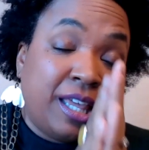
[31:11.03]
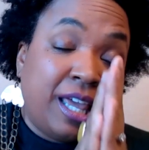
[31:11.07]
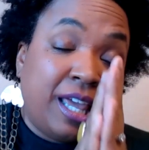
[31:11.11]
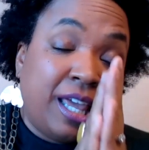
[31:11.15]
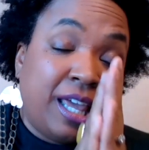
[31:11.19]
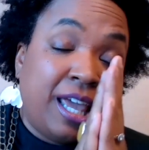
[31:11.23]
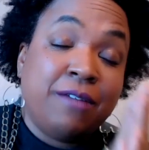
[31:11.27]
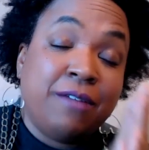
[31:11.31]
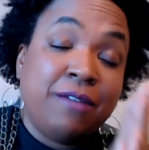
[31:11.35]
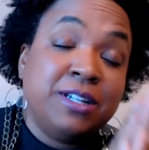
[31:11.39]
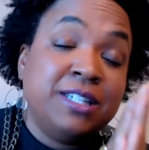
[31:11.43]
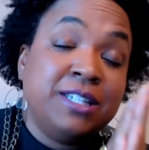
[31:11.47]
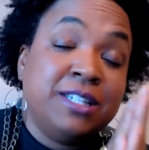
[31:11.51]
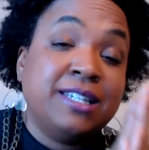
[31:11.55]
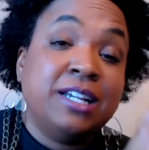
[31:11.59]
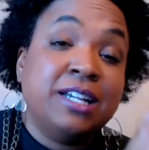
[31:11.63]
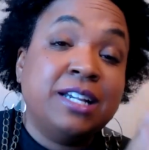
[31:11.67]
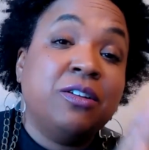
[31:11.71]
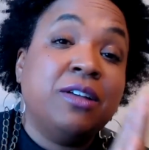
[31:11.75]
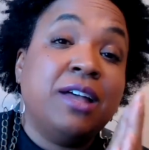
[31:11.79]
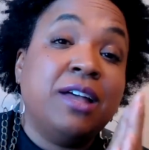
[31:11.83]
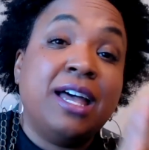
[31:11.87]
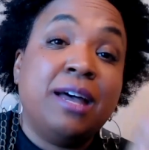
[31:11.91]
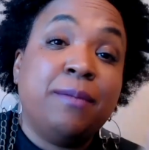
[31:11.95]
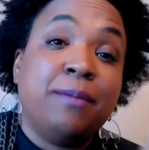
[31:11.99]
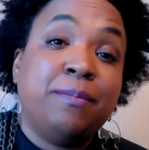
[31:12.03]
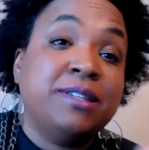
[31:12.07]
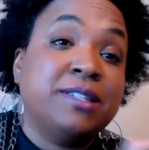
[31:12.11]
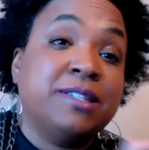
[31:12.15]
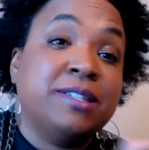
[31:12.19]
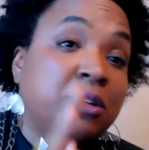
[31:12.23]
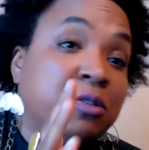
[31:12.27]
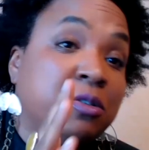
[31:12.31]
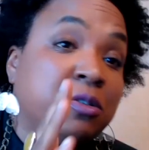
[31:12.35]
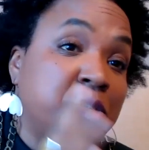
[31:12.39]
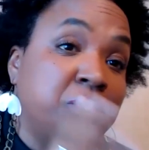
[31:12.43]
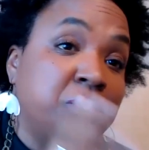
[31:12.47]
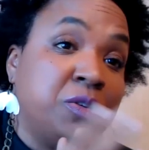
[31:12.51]
Every single
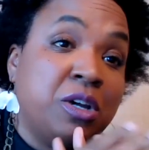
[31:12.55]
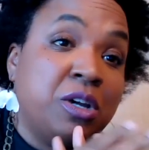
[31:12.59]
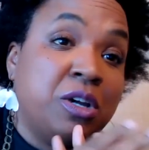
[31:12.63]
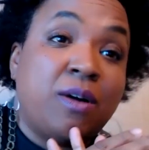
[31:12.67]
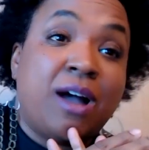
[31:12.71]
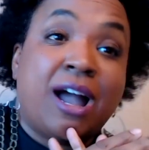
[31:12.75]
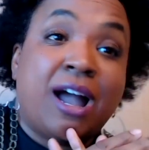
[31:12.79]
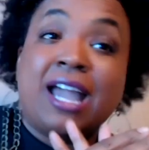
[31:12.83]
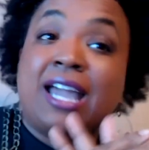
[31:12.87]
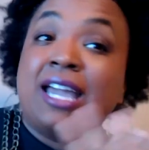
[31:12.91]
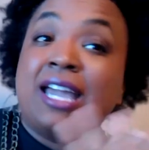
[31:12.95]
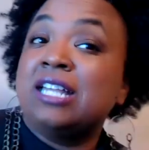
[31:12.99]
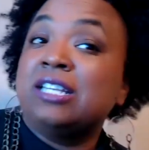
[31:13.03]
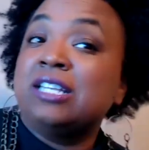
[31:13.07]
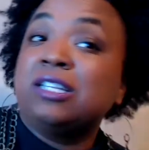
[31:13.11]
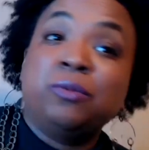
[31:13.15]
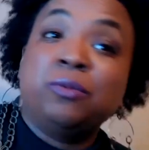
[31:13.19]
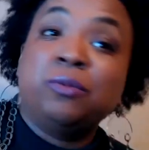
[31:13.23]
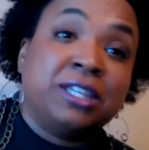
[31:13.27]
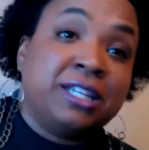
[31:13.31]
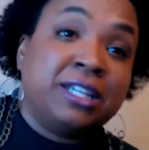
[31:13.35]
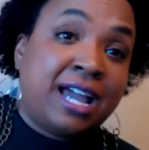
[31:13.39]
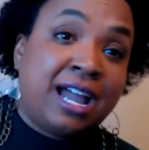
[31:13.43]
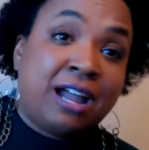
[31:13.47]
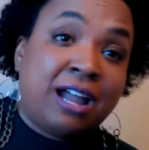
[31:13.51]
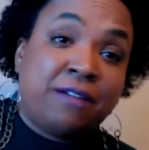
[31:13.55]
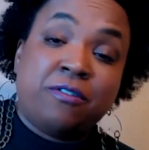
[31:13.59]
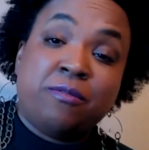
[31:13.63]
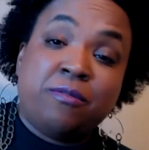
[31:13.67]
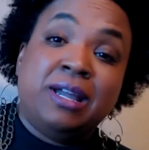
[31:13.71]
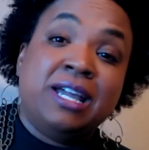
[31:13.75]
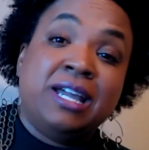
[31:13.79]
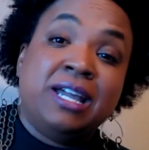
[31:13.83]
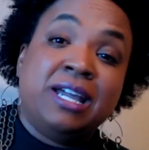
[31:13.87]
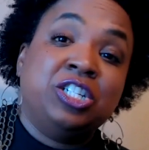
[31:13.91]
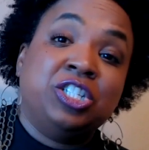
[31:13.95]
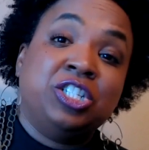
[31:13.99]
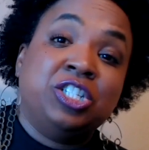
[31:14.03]
episode, I end it with an
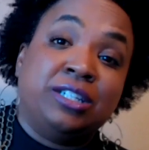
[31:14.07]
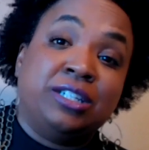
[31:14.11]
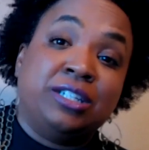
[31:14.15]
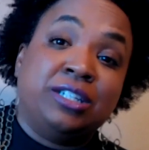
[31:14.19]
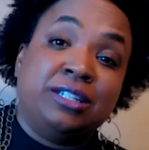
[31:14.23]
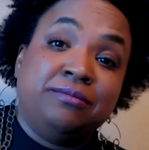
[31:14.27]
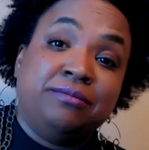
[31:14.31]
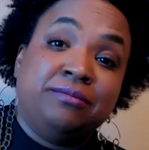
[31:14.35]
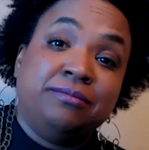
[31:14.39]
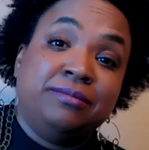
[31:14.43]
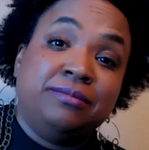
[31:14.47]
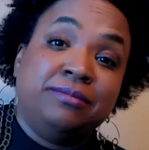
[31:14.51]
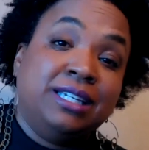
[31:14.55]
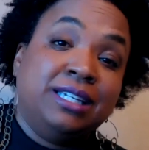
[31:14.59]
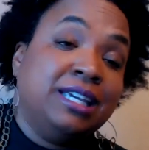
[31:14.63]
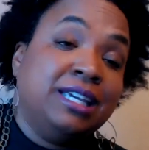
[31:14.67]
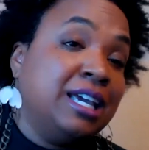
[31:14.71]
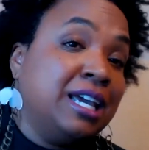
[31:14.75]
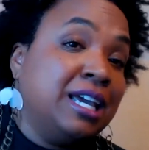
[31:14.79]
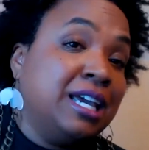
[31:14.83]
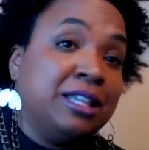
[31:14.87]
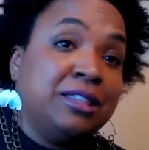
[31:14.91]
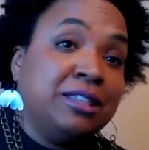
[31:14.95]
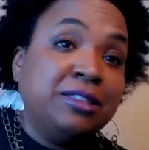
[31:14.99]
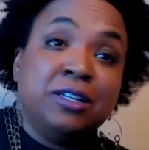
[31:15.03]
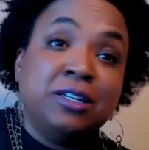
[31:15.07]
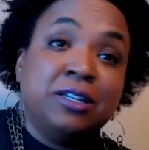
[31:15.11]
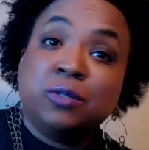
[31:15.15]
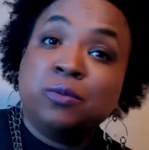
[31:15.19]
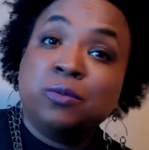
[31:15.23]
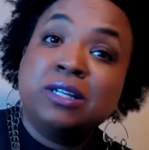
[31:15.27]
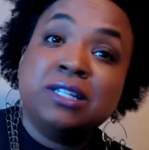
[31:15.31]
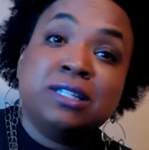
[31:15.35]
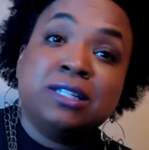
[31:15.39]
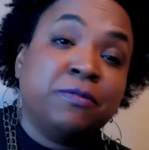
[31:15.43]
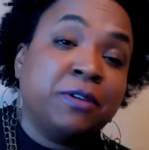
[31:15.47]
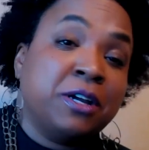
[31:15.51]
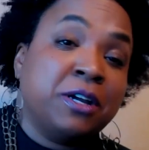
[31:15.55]
affirmation. This
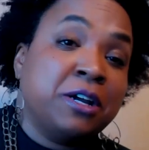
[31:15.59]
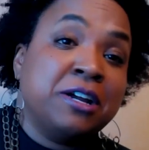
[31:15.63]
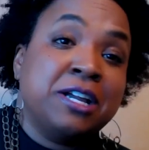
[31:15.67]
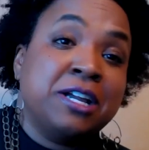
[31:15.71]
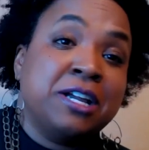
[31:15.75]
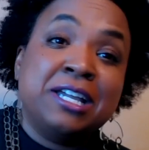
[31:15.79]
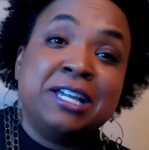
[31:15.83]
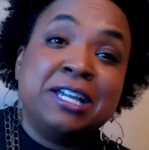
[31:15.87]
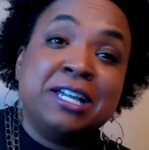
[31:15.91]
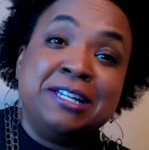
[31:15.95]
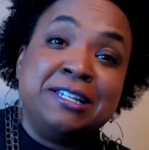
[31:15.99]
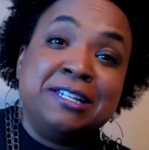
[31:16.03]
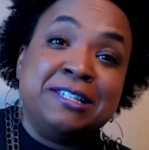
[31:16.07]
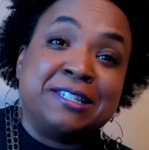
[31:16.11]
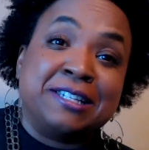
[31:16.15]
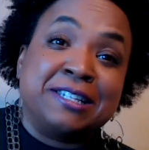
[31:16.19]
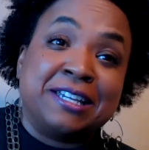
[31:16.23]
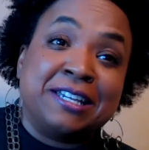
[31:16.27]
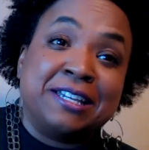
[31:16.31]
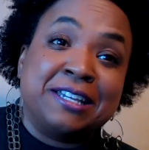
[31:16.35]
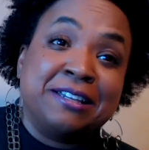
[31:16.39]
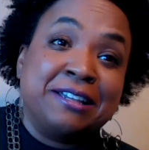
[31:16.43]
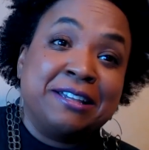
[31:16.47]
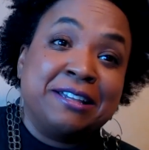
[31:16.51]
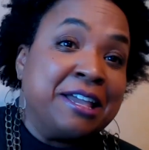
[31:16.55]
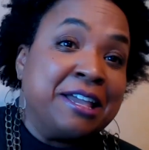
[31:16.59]
one is very easy.